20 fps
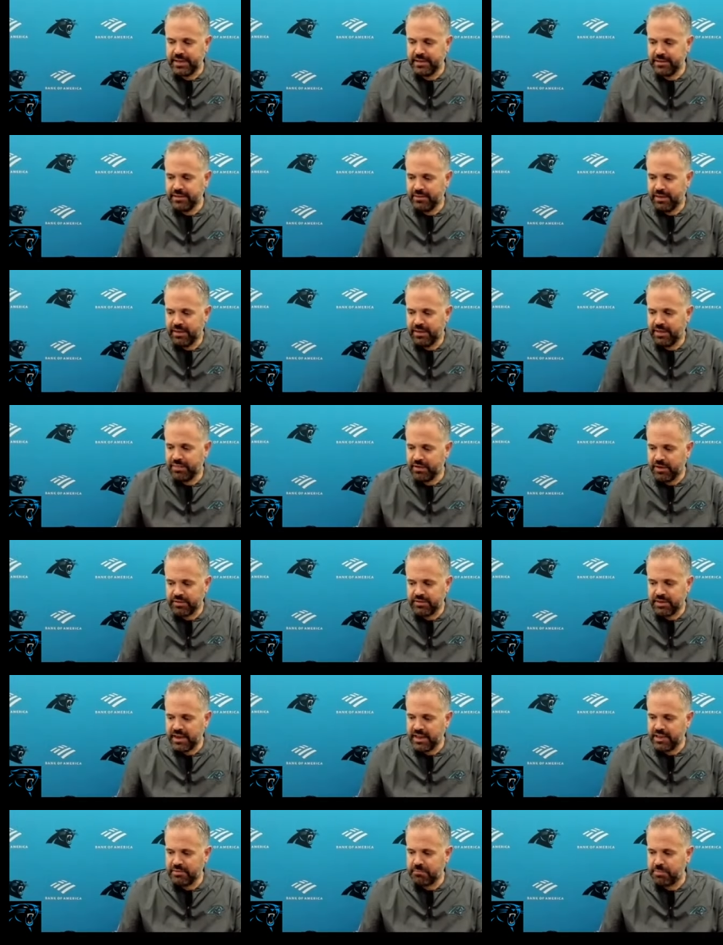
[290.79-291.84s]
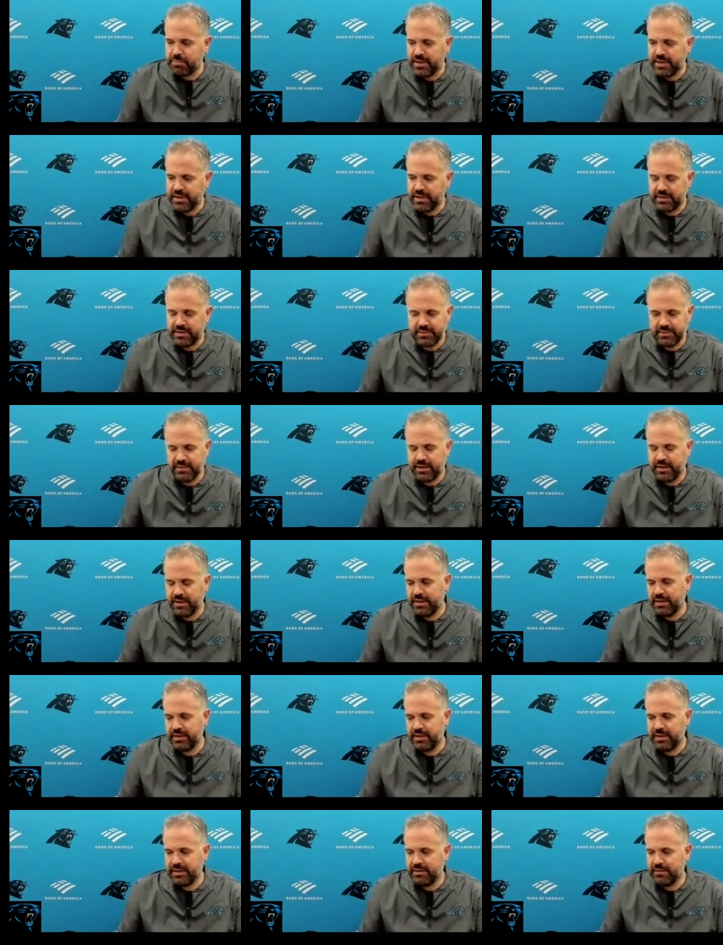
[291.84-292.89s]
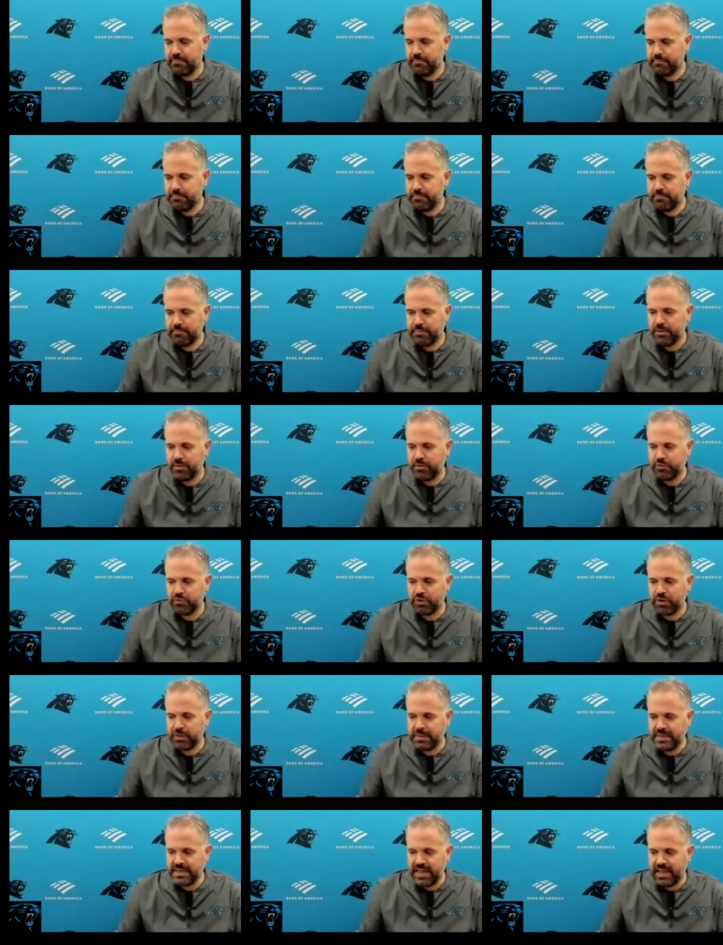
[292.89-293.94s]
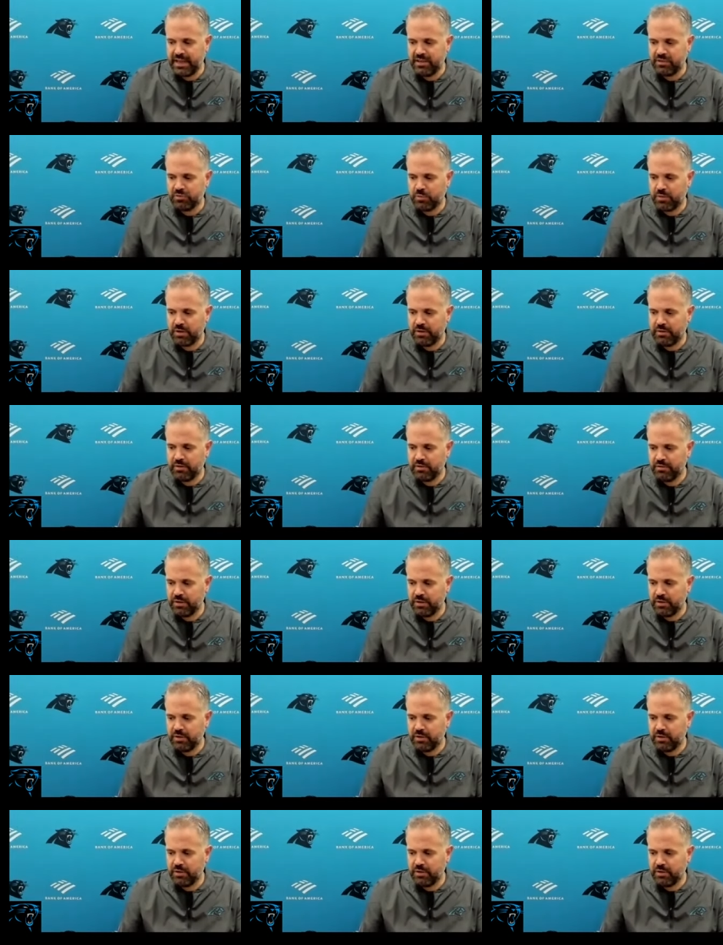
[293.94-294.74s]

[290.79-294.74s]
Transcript: You know, I thought Teddy competed, and you know, there's going to be days where